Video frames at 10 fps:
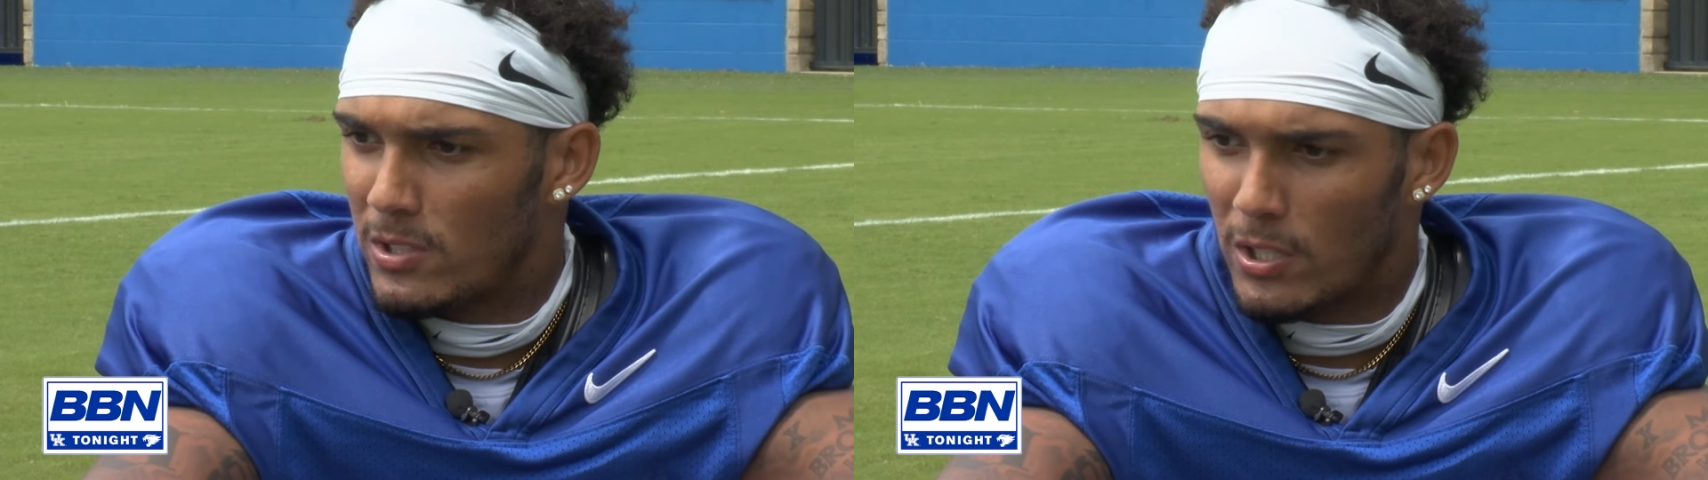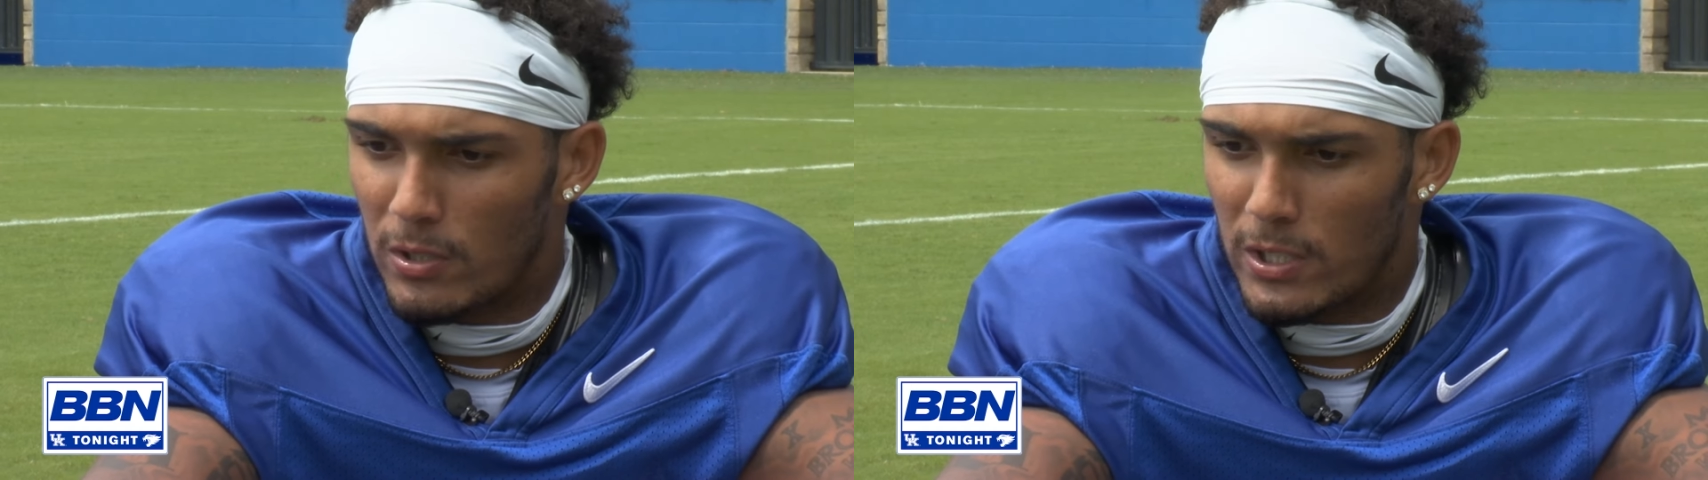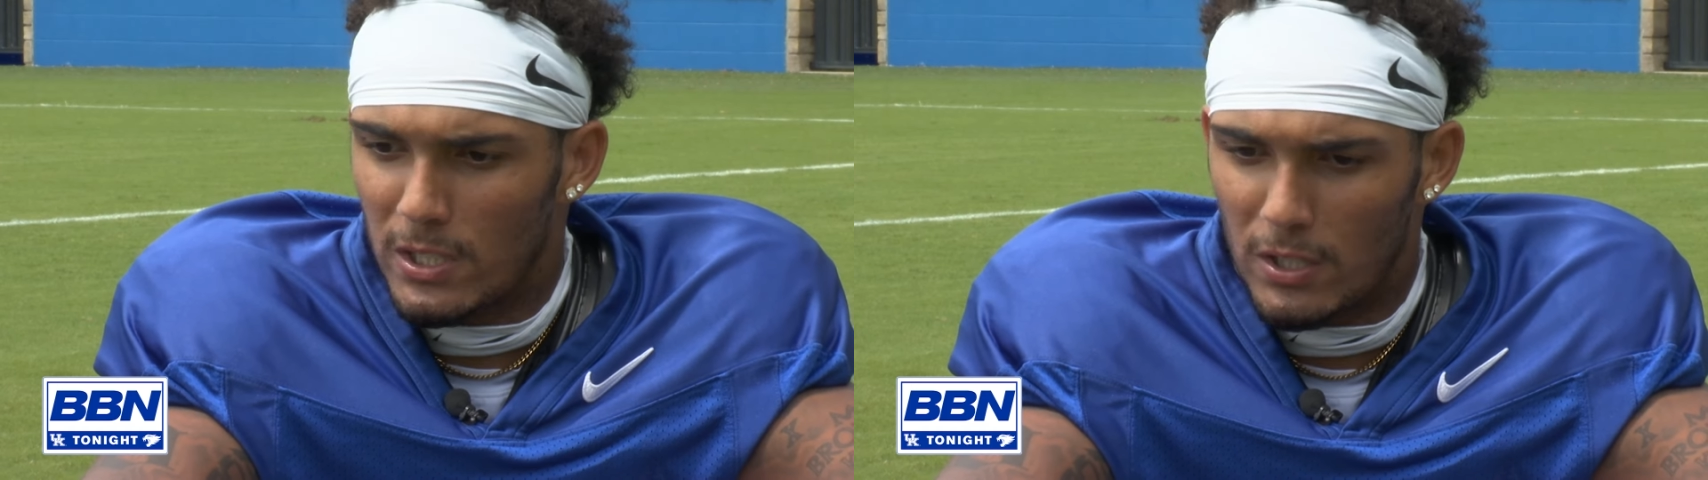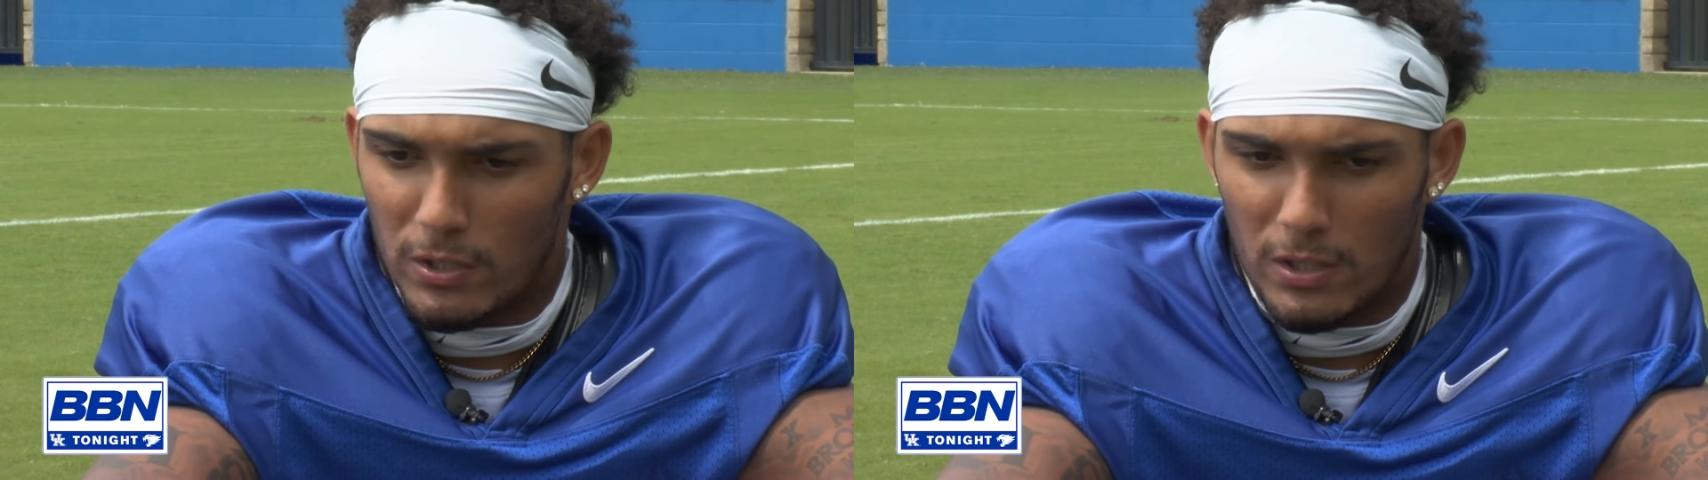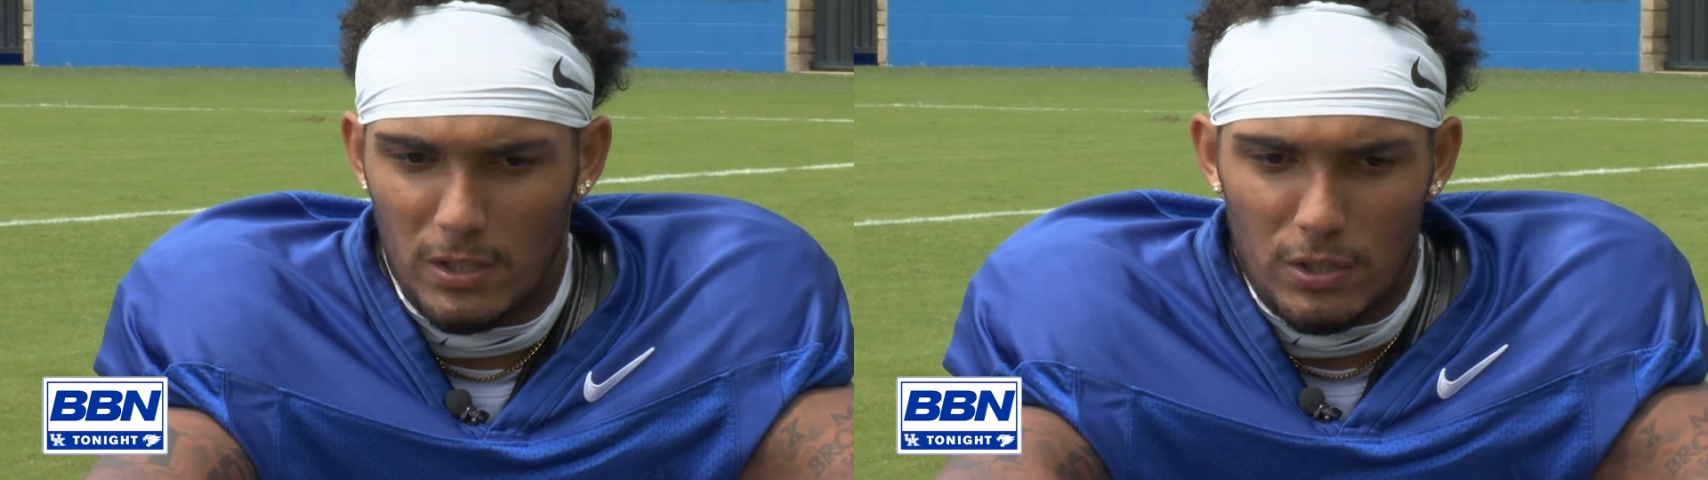So you
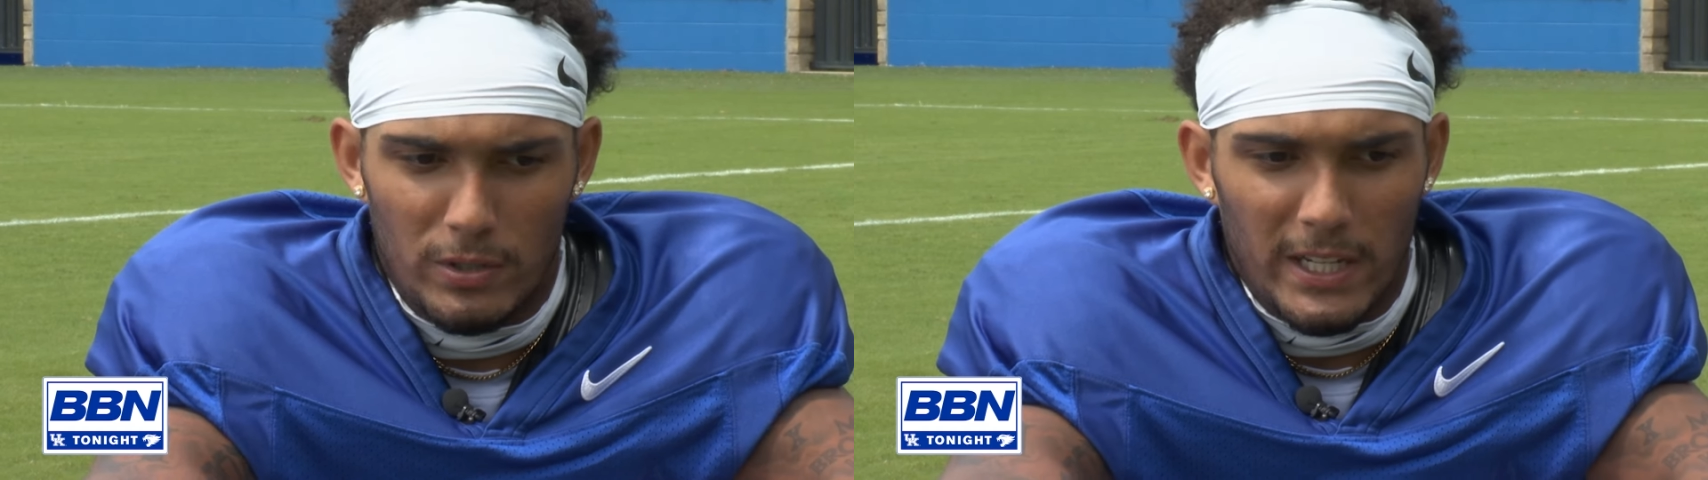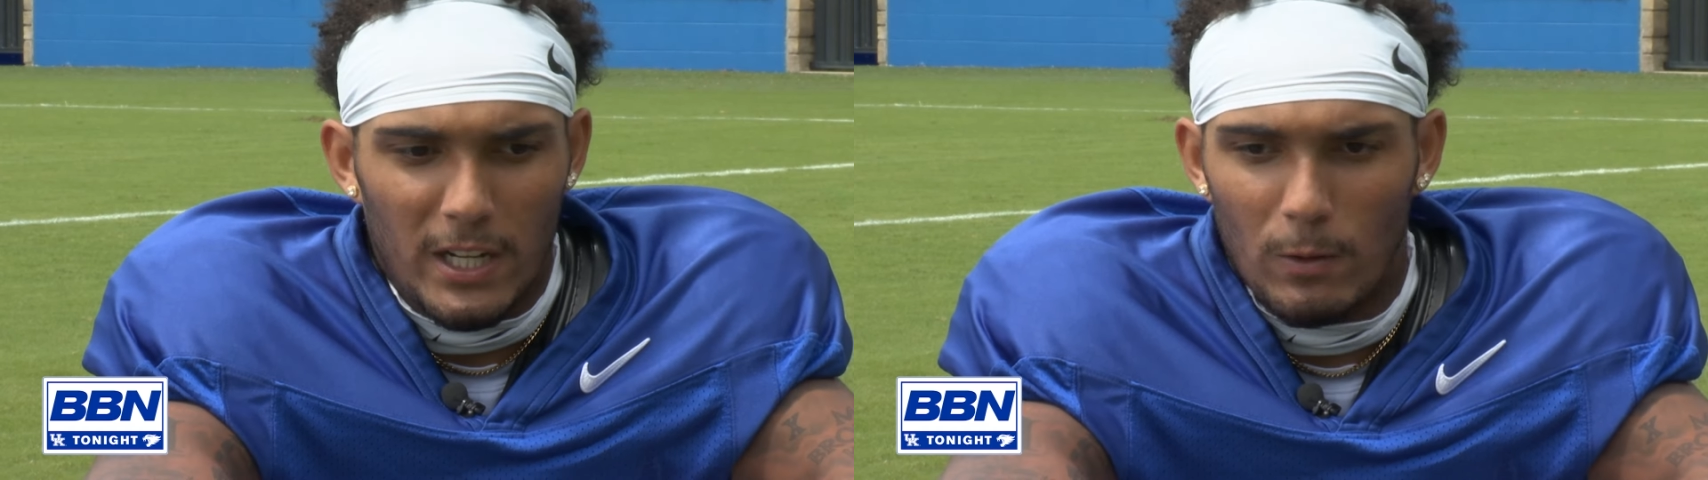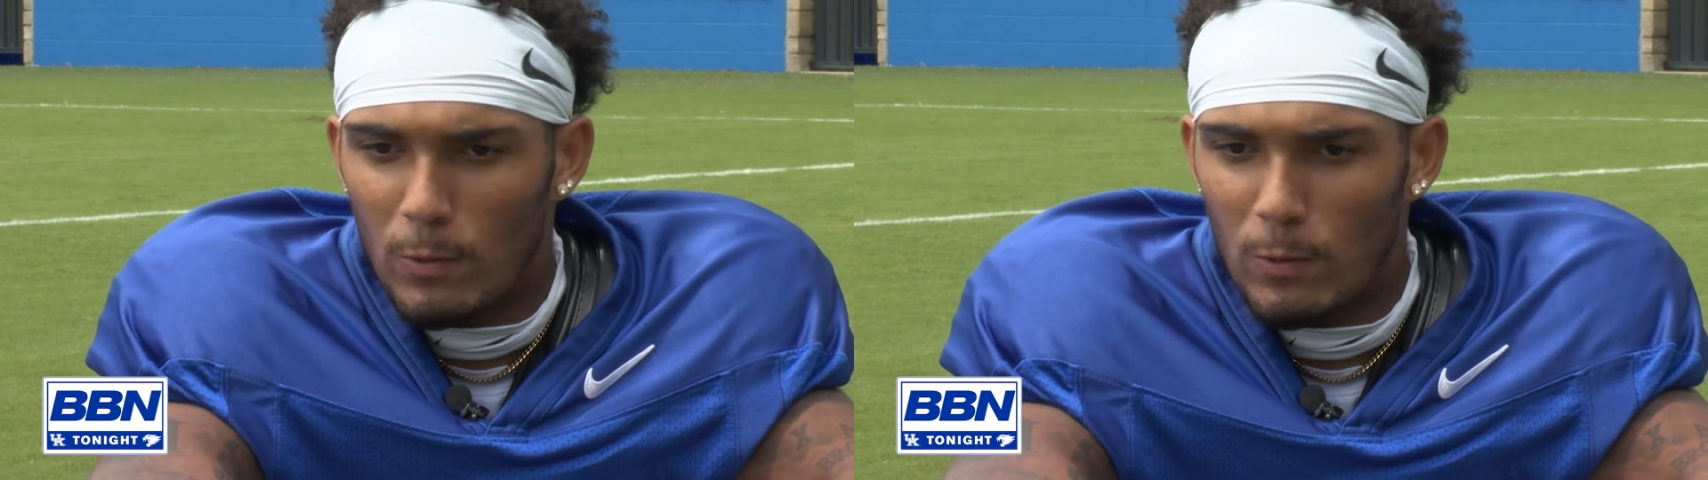know you can hear